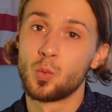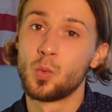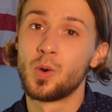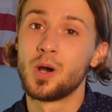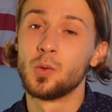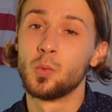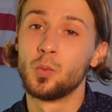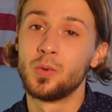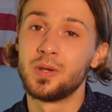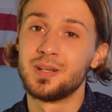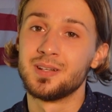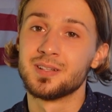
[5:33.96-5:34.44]

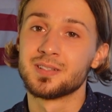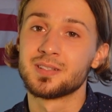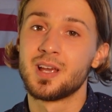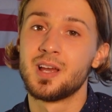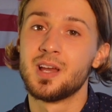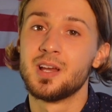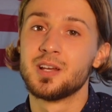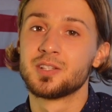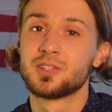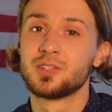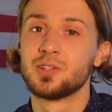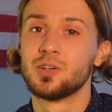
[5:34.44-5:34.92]
one wins.
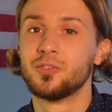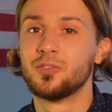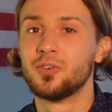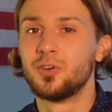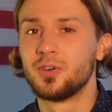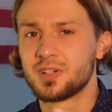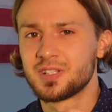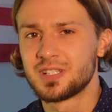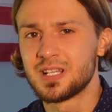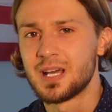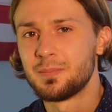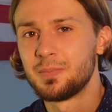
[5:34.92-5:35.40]
So
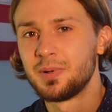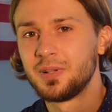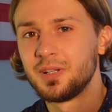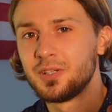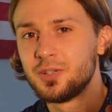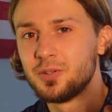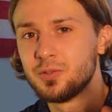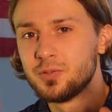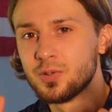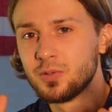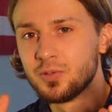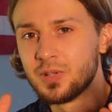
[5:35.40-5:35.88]
for example,
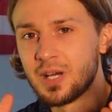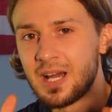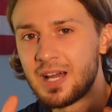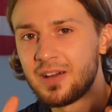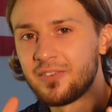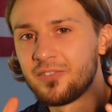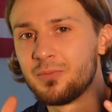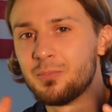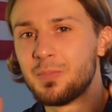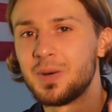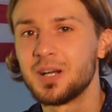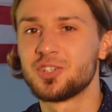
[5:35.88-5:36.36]
you don't
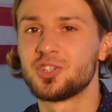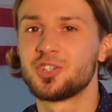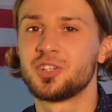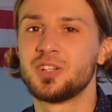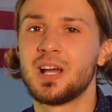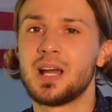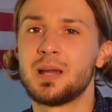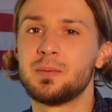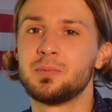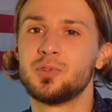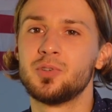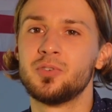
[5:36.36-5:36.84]
have much
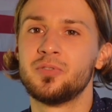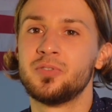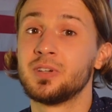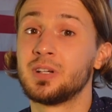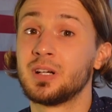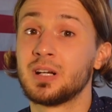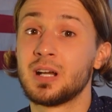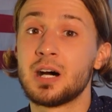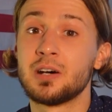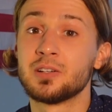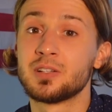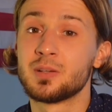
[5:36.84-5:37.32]
time to
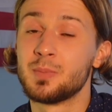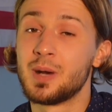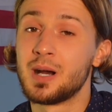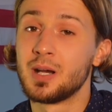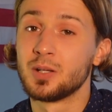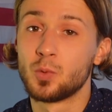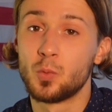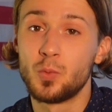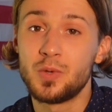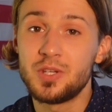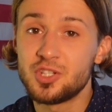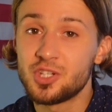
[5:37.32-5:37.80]
figure out
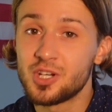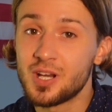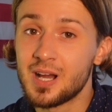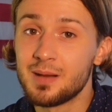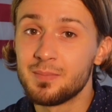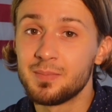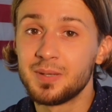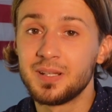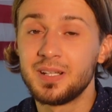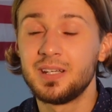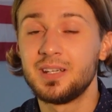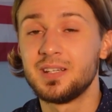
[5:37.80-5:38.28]
about which
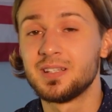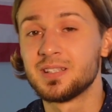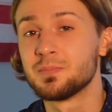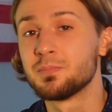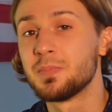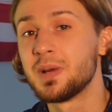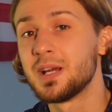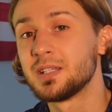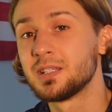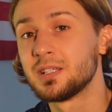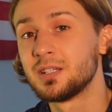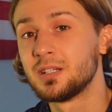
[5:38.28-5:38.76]
company is
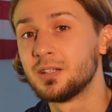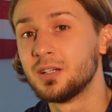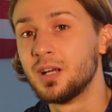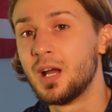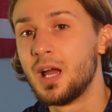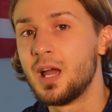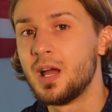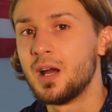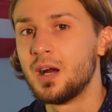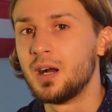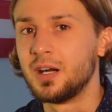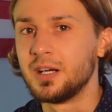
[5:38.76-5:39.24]
better,
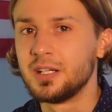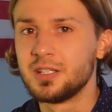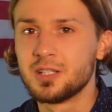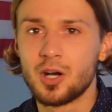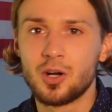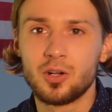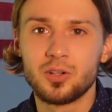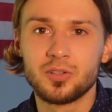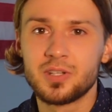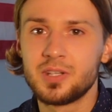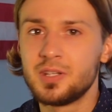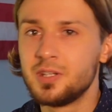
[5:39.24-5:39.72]
read
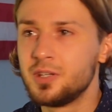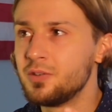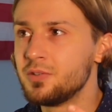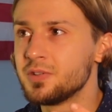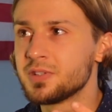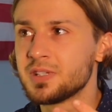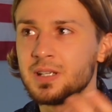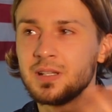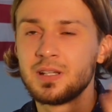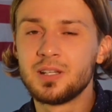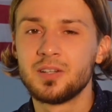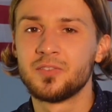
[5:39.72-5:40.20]
all the
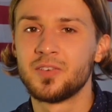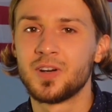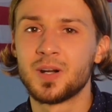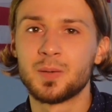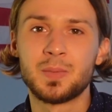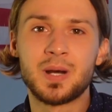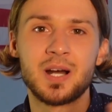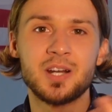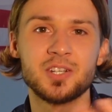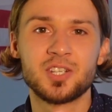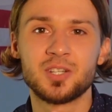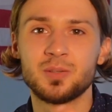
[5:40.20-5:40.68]
news and
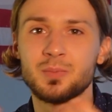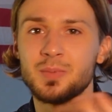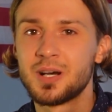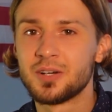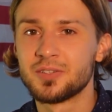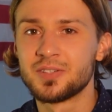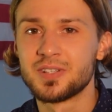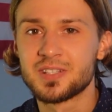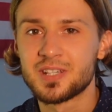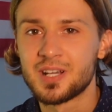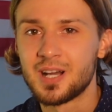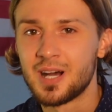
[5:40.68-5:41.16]
information
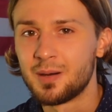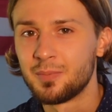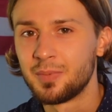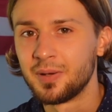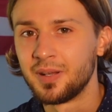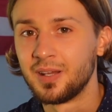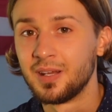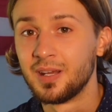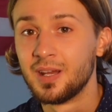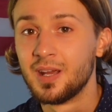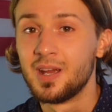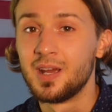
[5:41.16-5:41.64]
about this
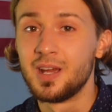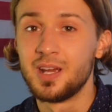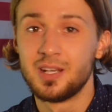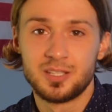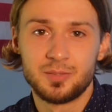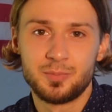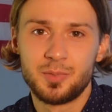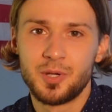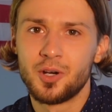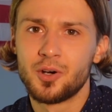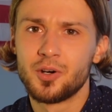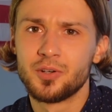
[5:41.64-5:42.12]
company. And
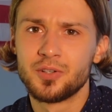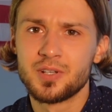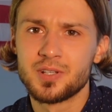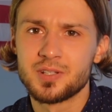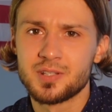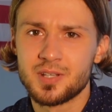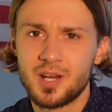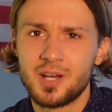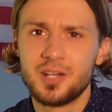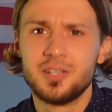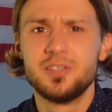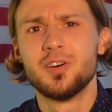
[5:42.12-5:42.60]
to be
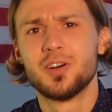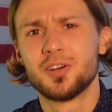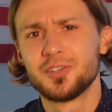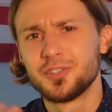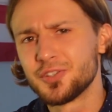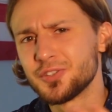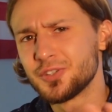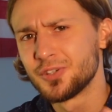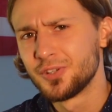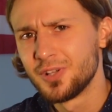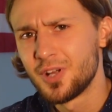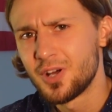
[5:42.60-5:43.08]
honest, you are
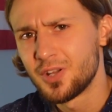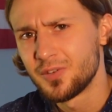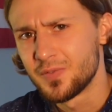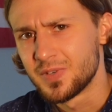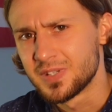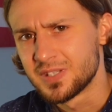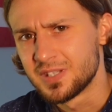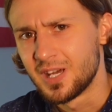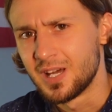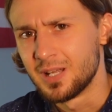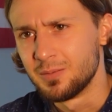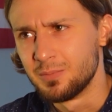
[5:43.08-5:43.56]
not alone
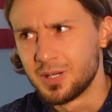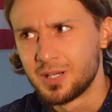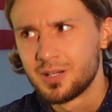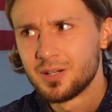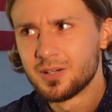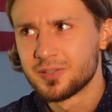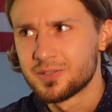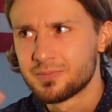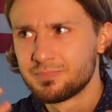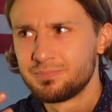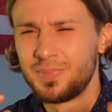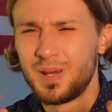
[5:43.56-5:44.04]
with that
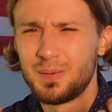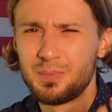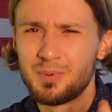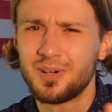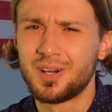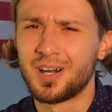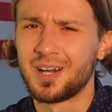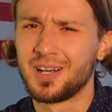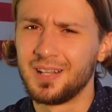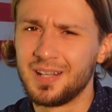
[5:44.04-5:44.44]
because people are